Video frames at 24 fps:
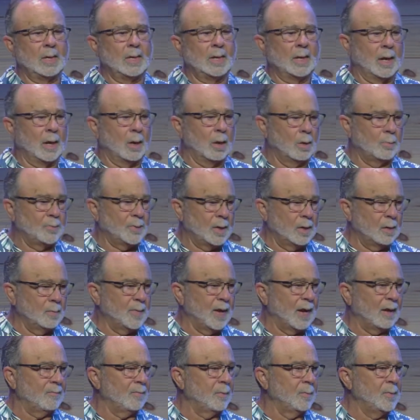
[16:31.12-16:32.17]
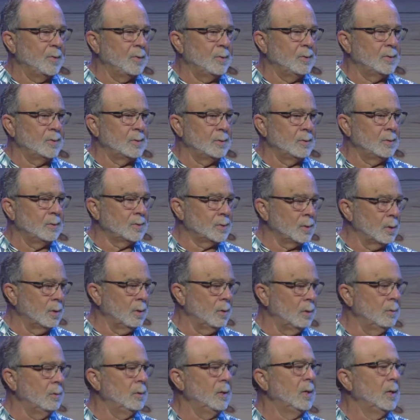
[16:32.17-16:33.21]
I hope to hear back from you
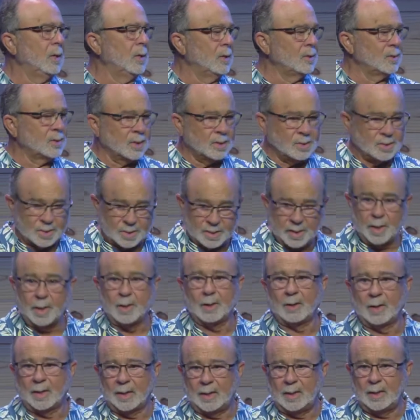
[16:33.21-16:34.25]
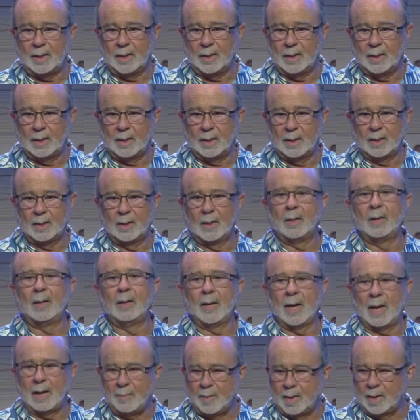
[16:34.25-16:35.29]
soon. Sincerely,
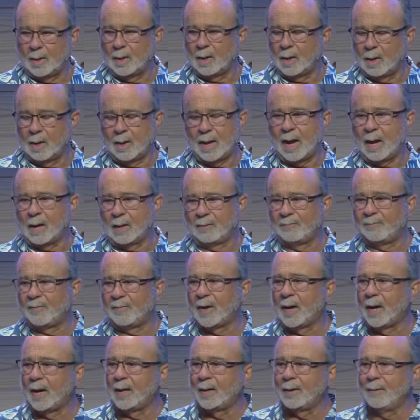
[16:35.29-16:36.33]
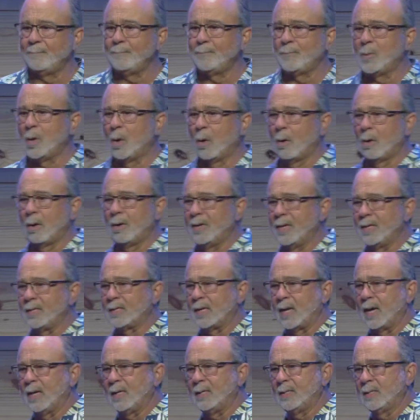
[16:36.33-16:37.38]
Amen, Alan Fike," or in this
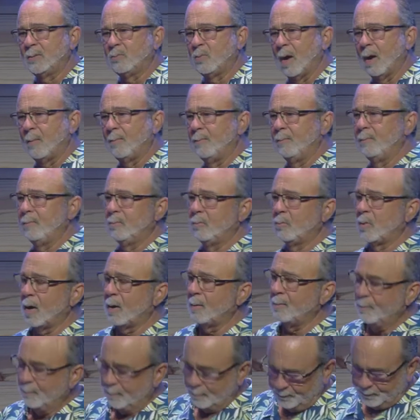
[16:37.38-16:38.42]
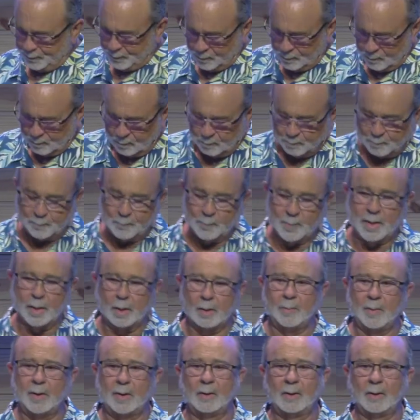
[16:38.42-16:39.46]
case, Rob Gilman.